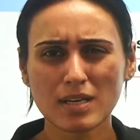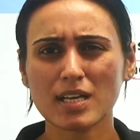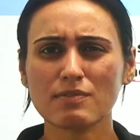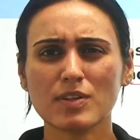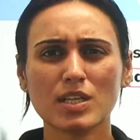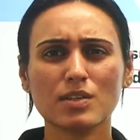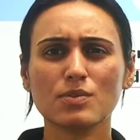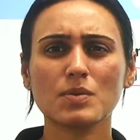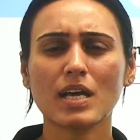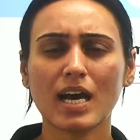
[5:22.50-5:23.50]
we
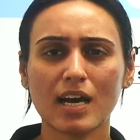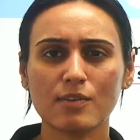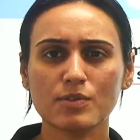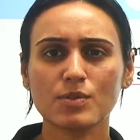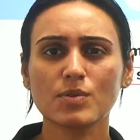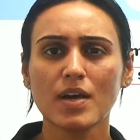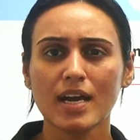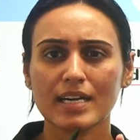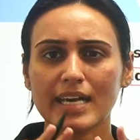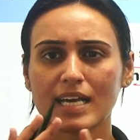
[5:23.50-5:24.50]
don't have to
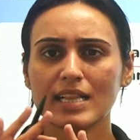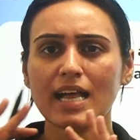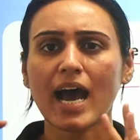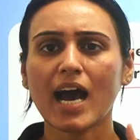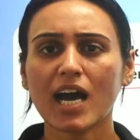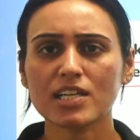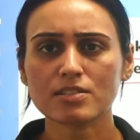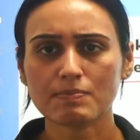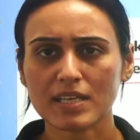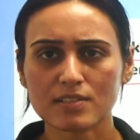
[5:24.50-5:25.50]
take a large
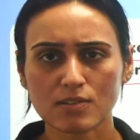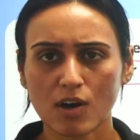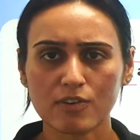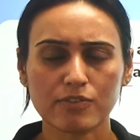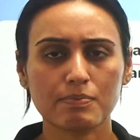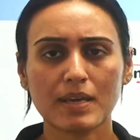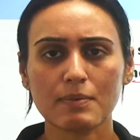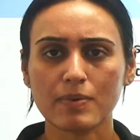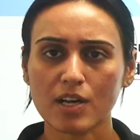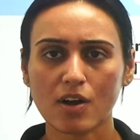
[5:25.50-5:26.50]
piece of
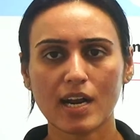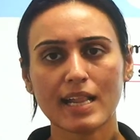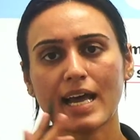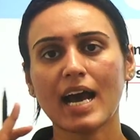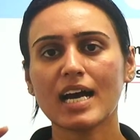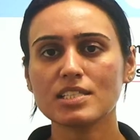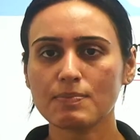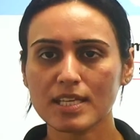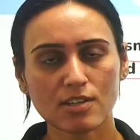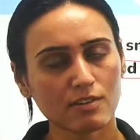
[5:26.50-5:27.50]
paper or a large
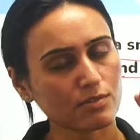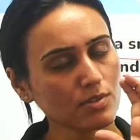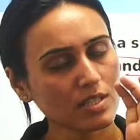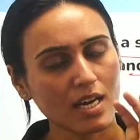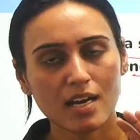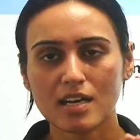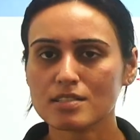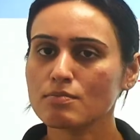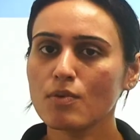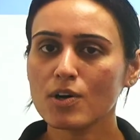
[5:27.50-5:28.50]
piece of cloth. A
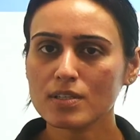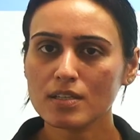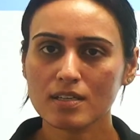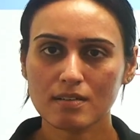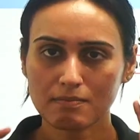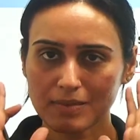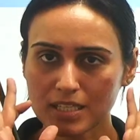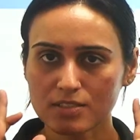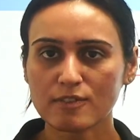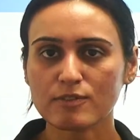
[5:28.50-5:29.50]
small piece
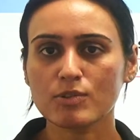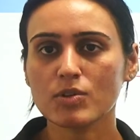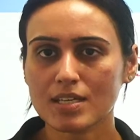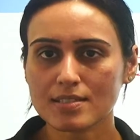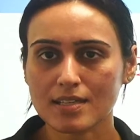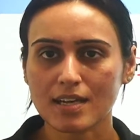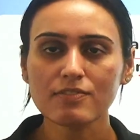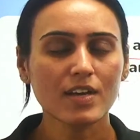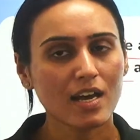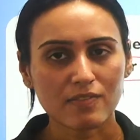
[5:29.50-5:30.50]
of cloth is enough.
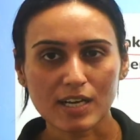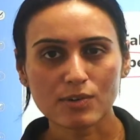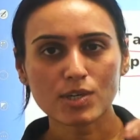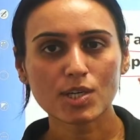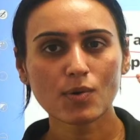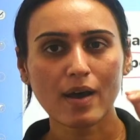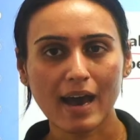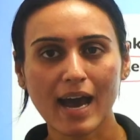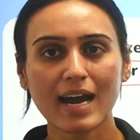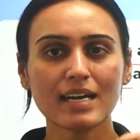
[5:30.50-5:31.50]
We are going to
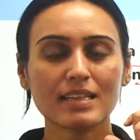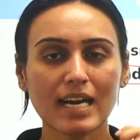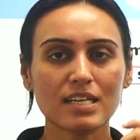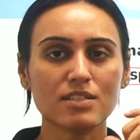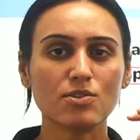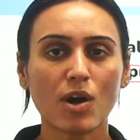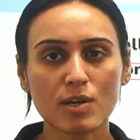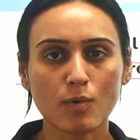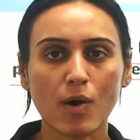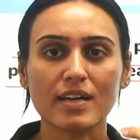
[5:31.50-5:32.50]
add that salt
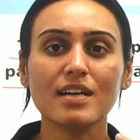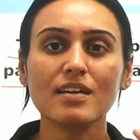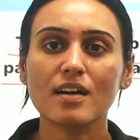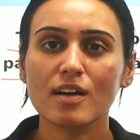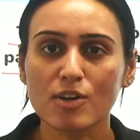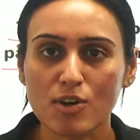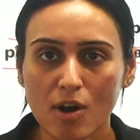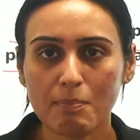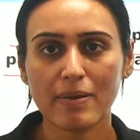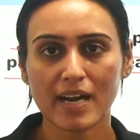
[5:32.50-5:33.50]
water
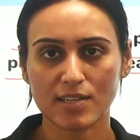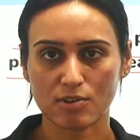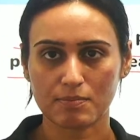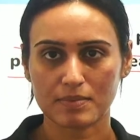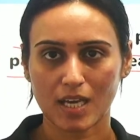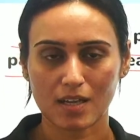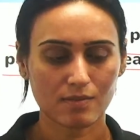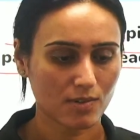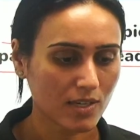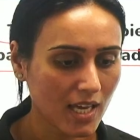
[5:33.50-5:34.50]
drop by drop there.
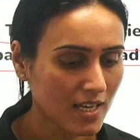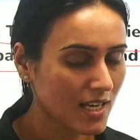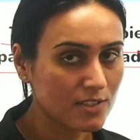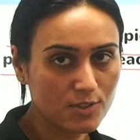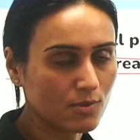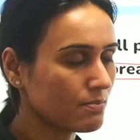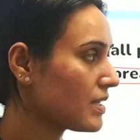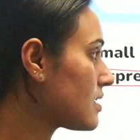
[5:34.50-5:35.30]
Okay, so please